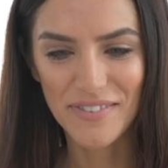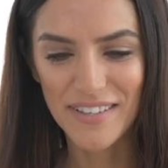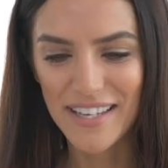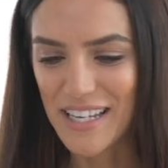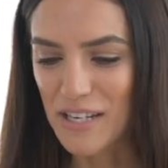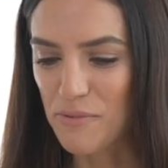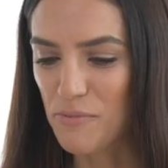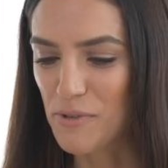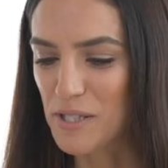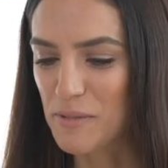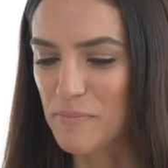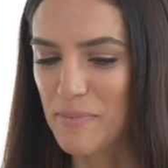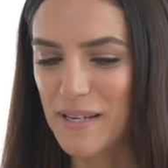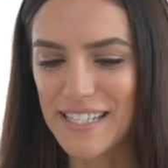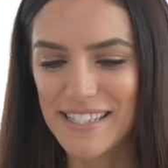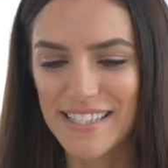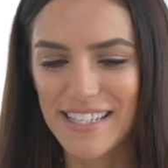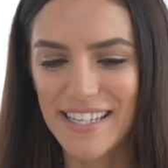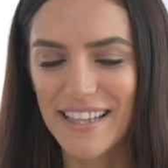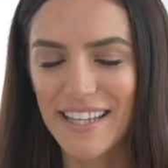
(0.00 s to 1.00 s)
It was
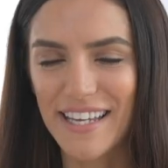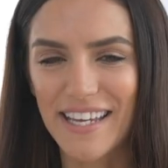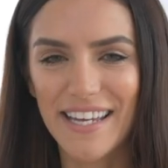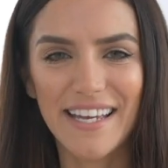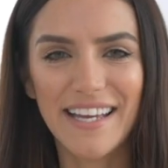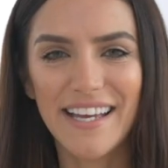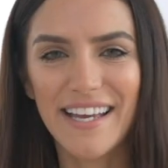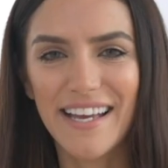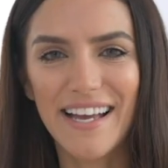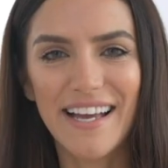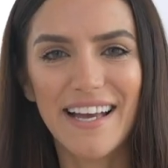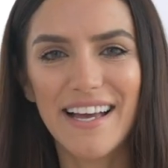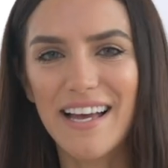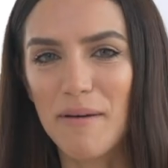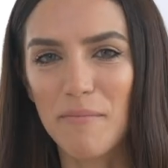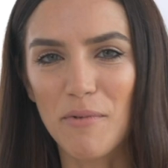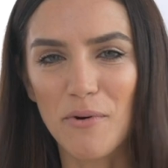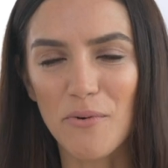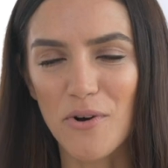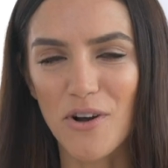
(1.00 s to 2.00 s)
basically
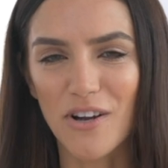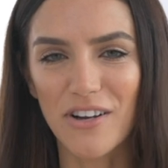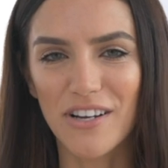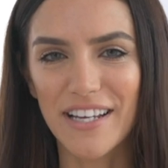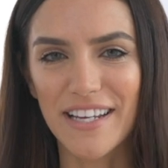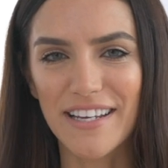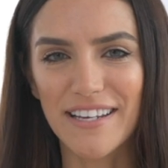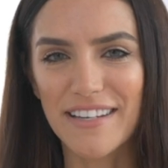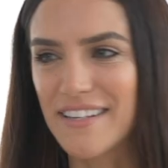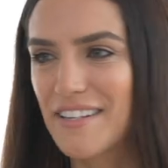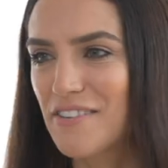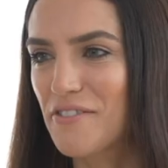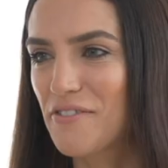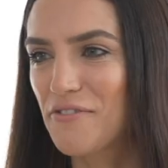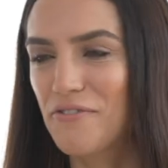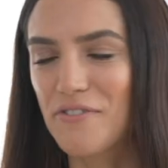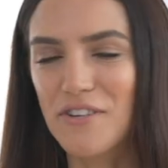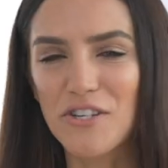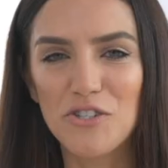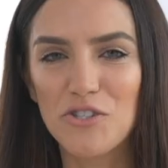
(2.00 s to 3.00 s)
a Moroccan
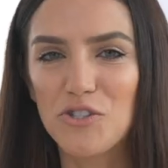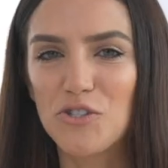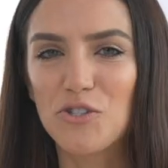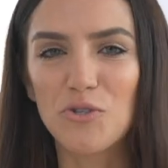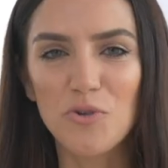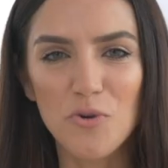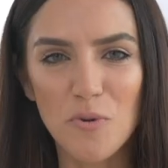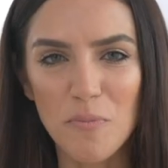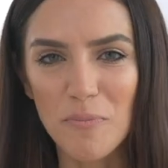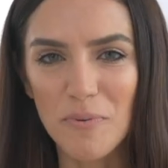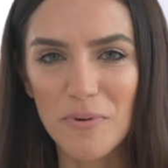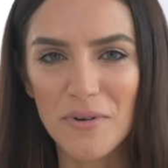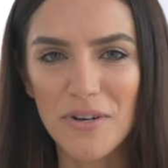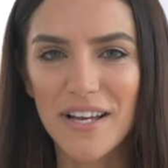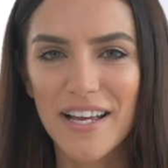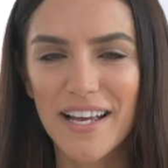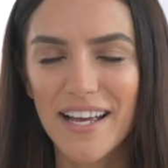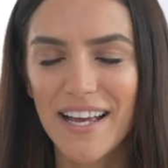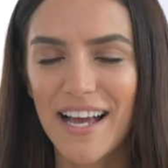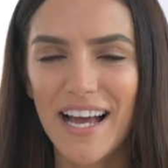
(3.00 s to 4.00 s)
fish soup.
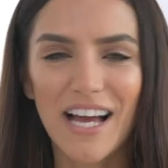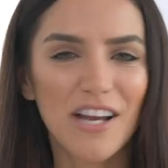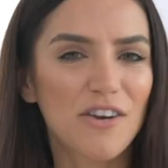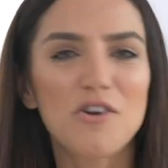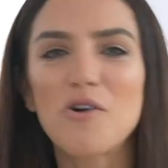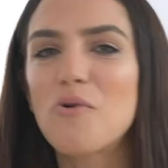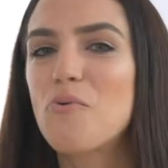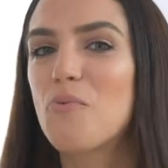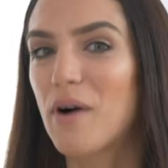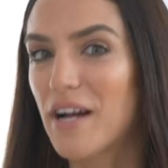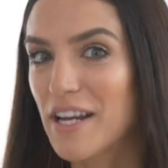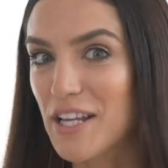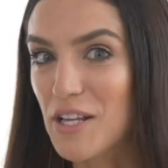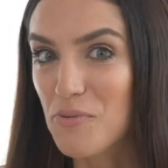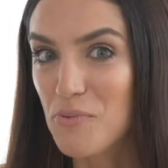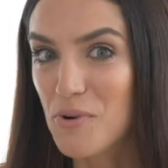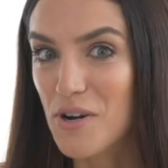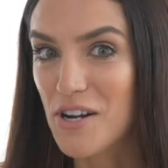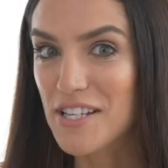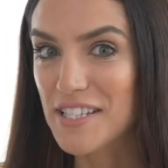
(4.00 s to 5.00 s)
I don't know what it
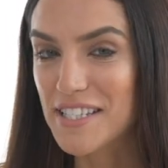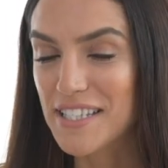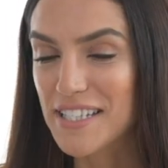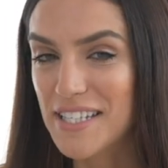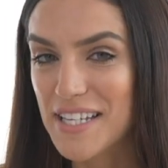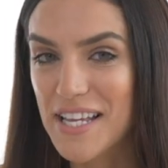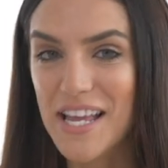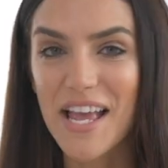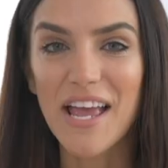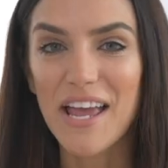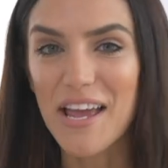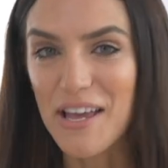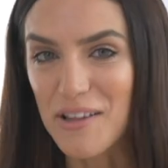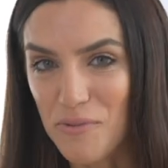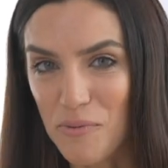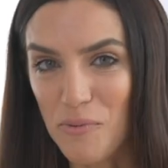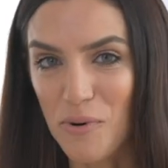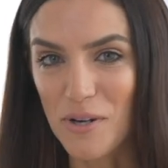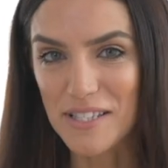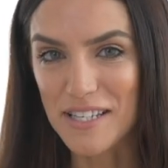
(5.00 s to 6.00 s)
was.
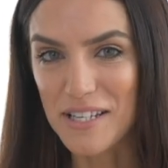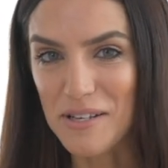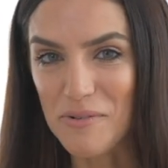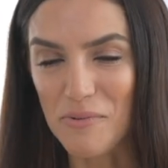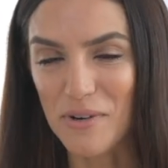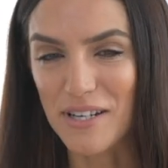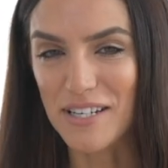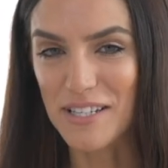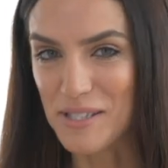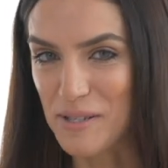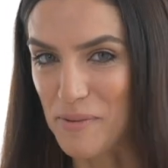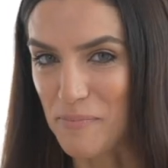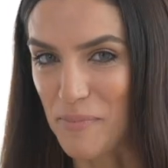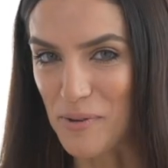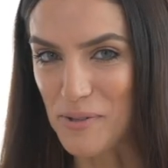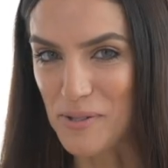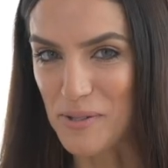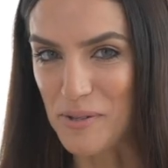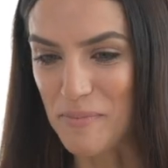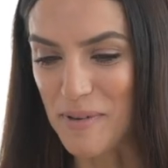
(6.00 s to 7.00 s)
It wasn't what it's
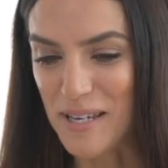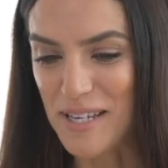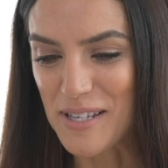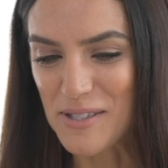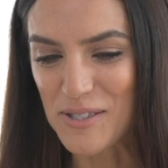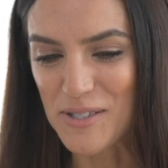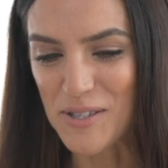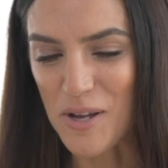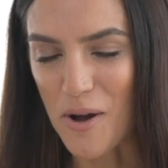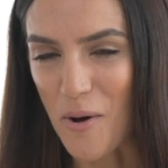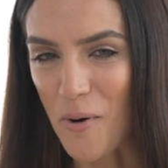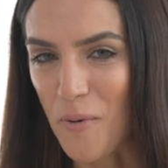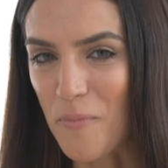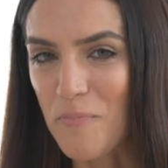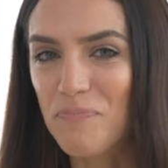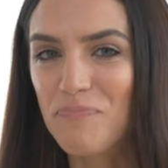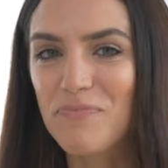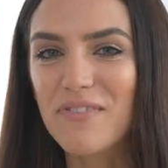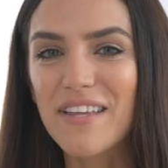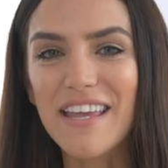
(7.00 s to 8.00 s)
supposed to be. So
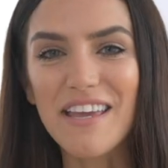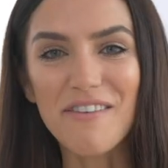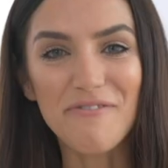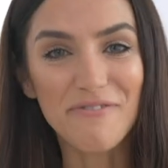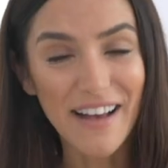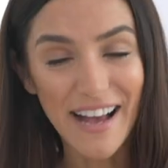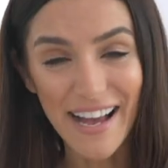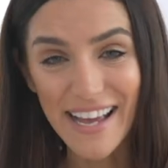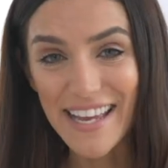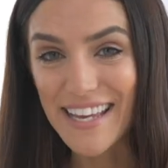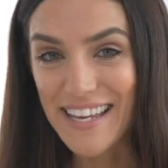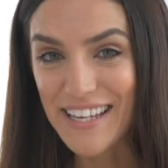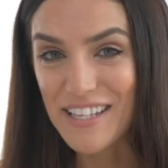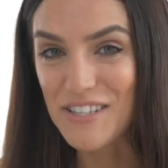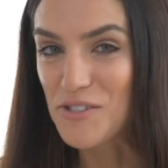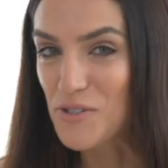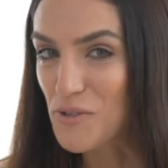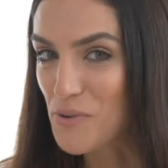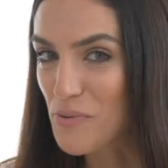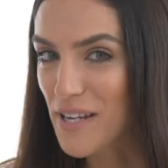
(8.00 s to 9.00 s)
if I
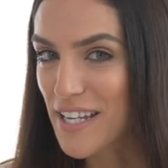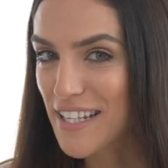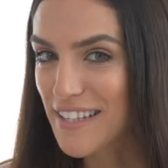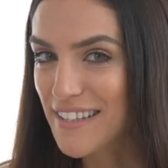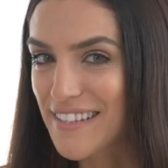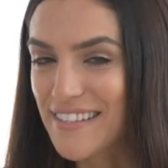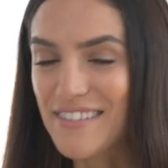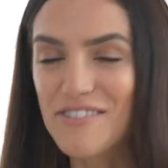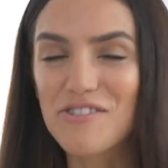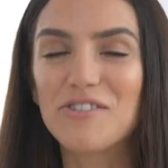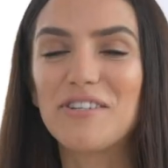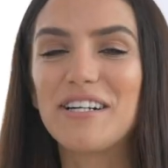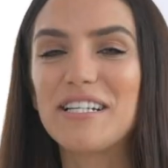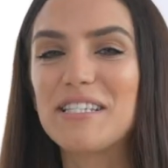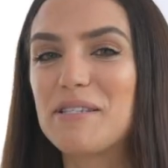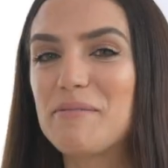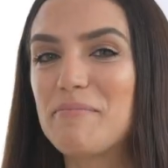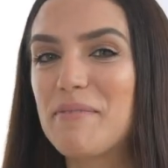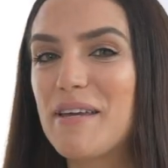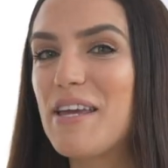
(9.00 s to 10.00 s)
can do it,
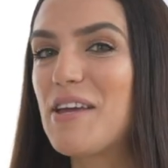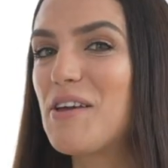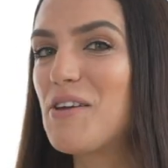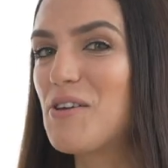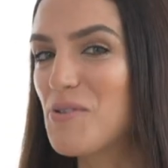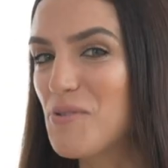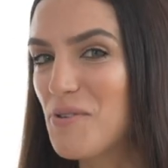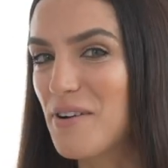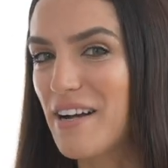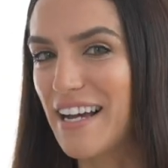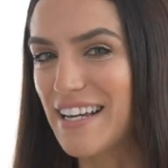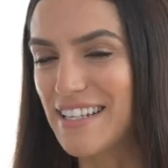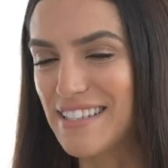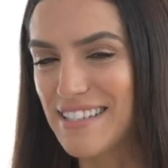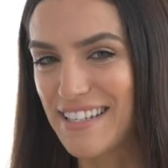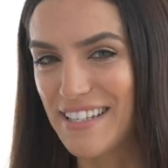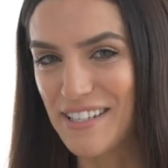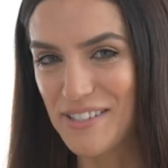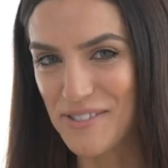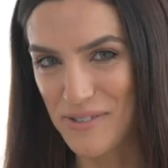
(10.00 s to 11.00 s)
trust me, you guys
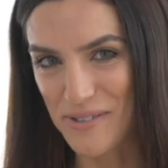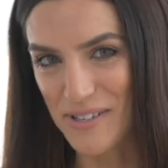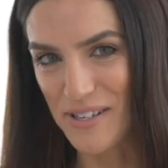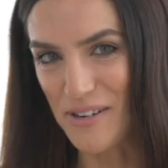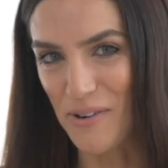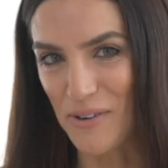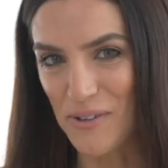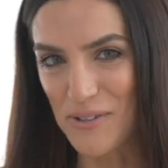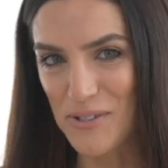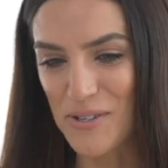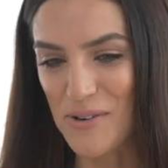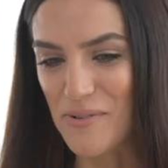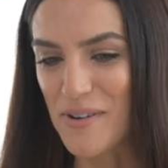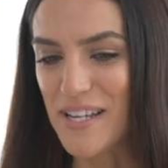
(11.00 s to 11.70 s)
can do it also.